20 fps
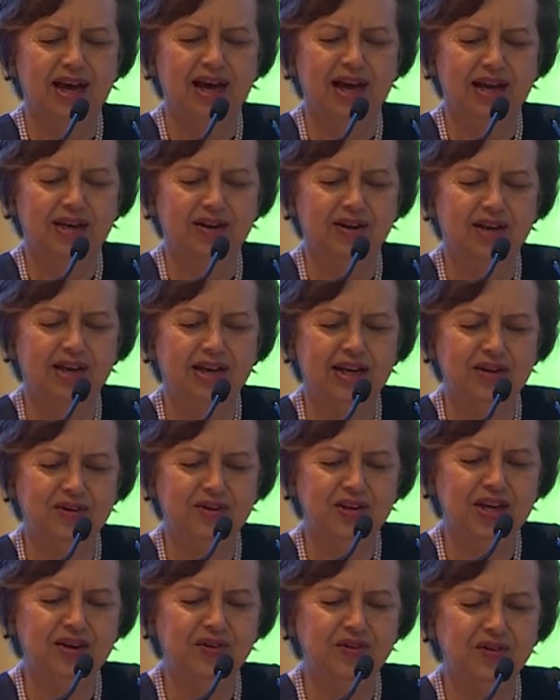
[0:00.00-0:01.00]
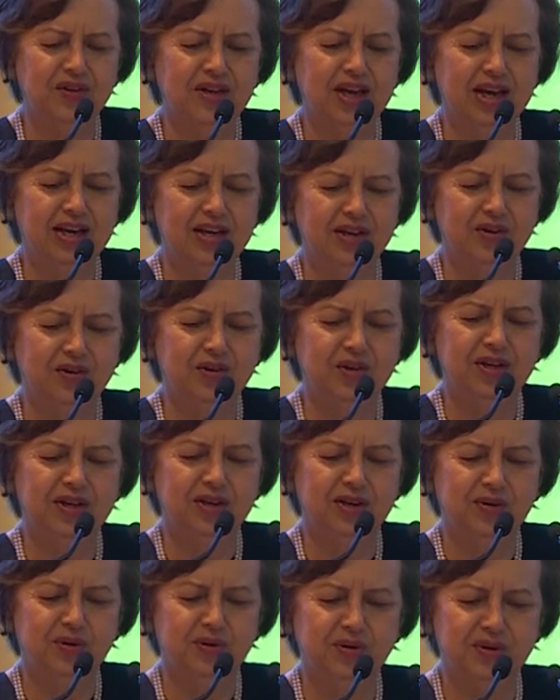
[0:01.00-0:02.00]
and intense
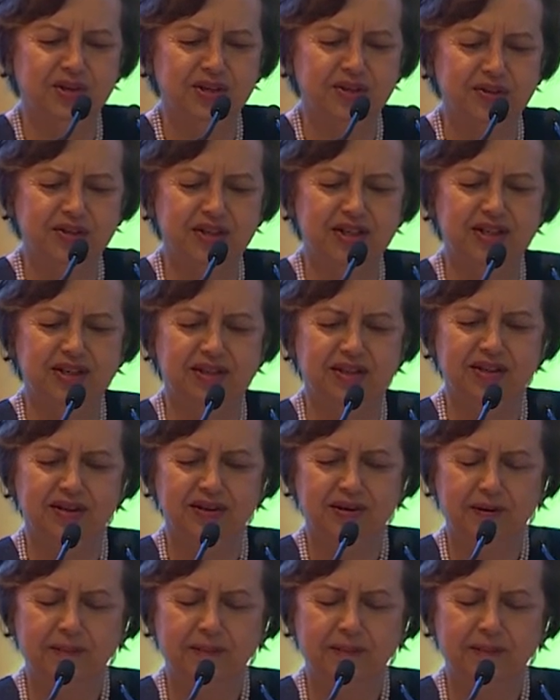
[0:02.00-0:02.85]
energy to succeed.